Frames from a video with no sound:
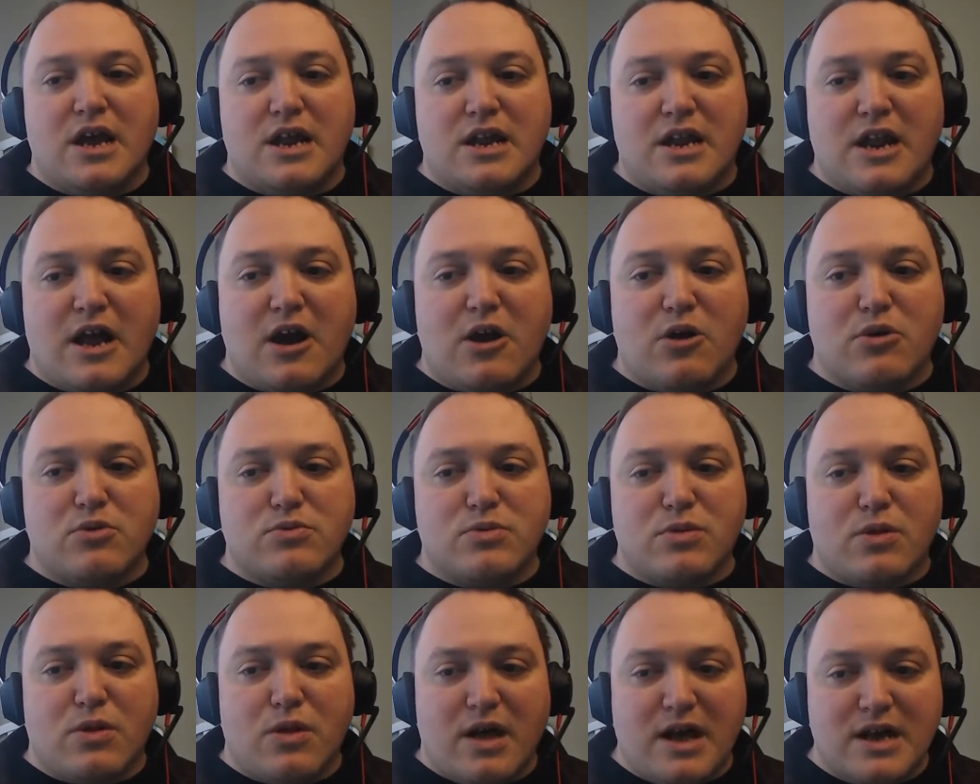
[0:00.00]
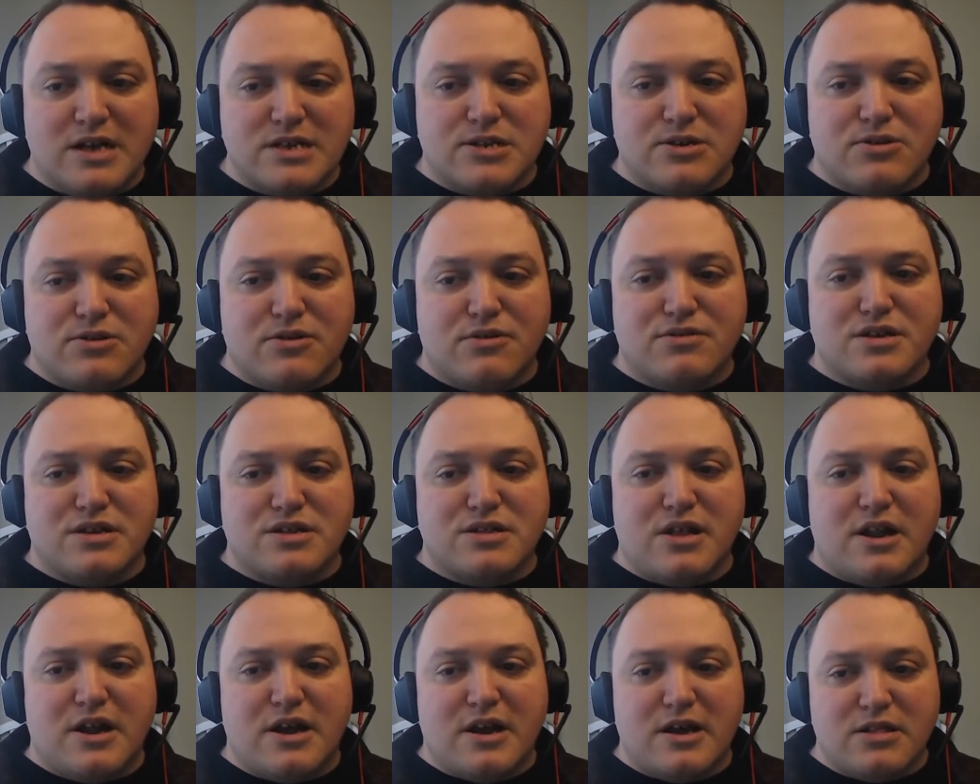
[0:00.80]
Now, the last little
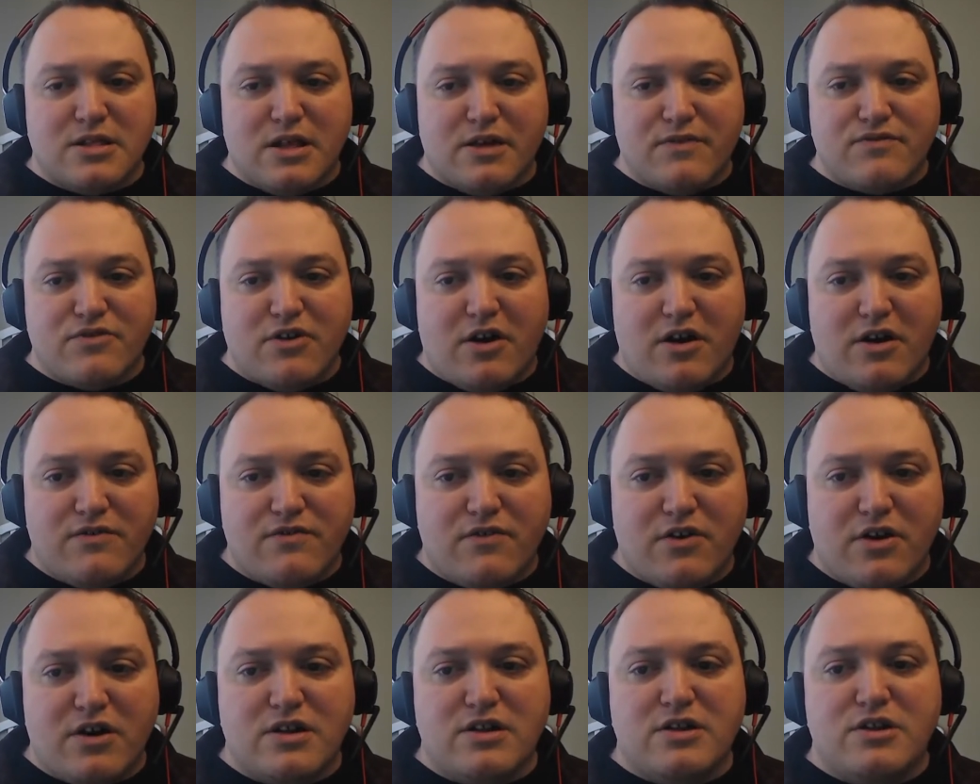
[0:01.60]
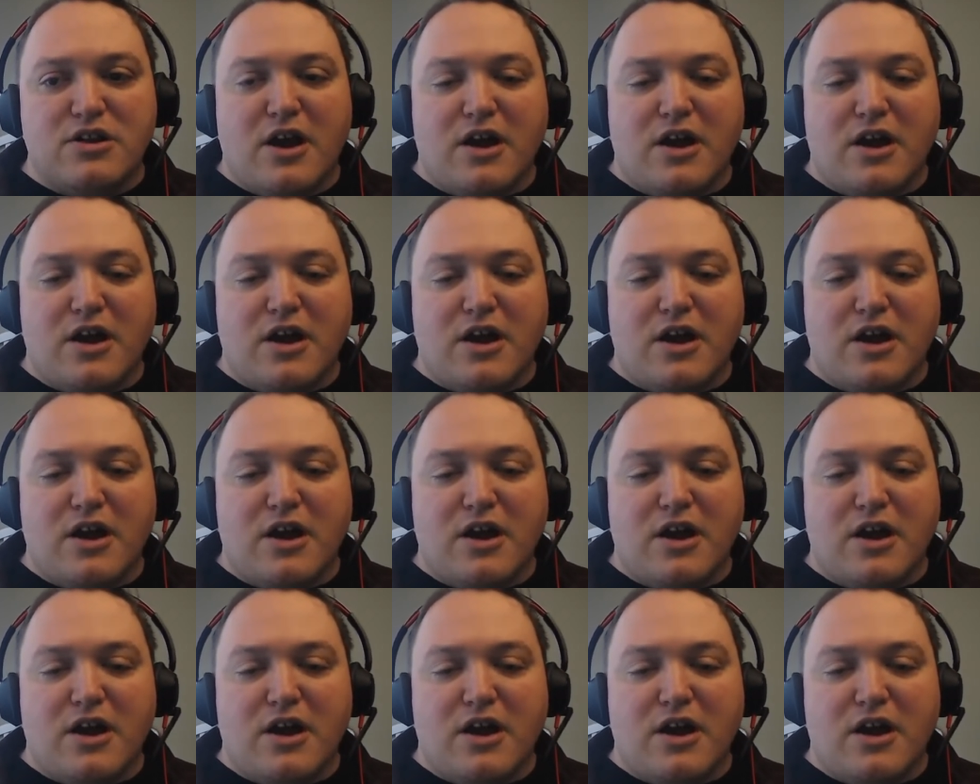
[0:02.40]
thing that I left off on,